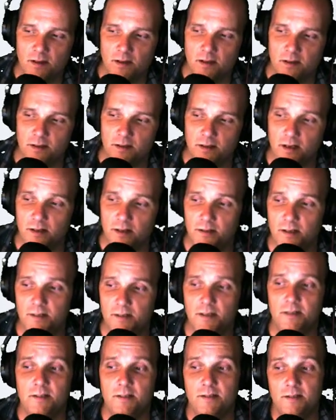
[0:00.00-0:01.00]
and
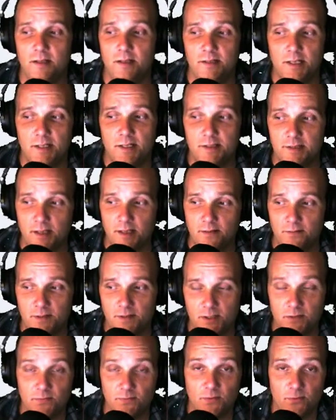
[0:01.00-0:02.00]
9999997
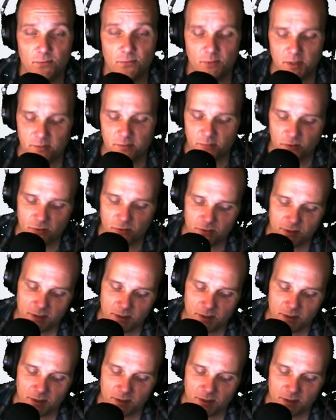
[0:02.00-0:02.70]
is for reboot.